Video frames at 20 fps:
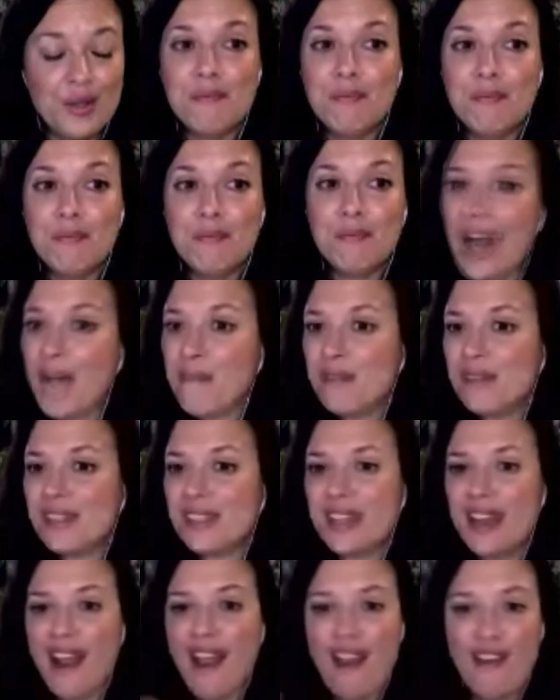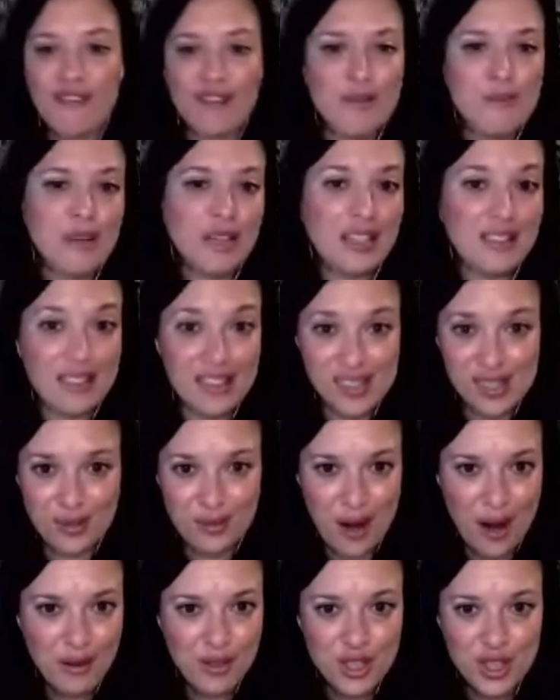but it happens to everybody that's
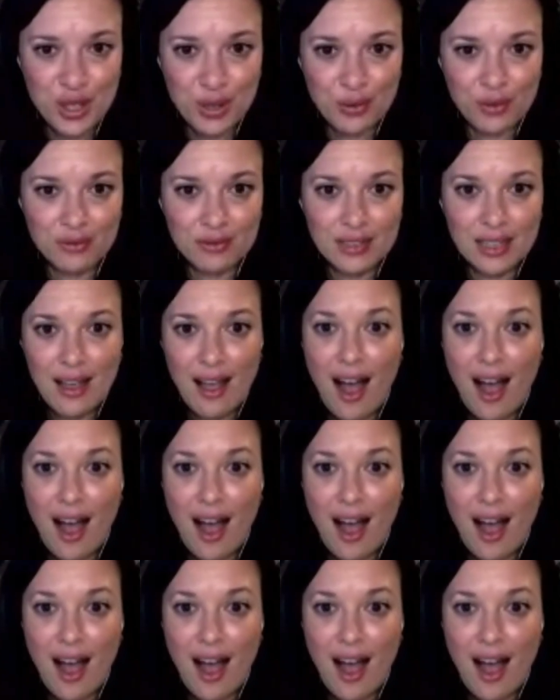around you.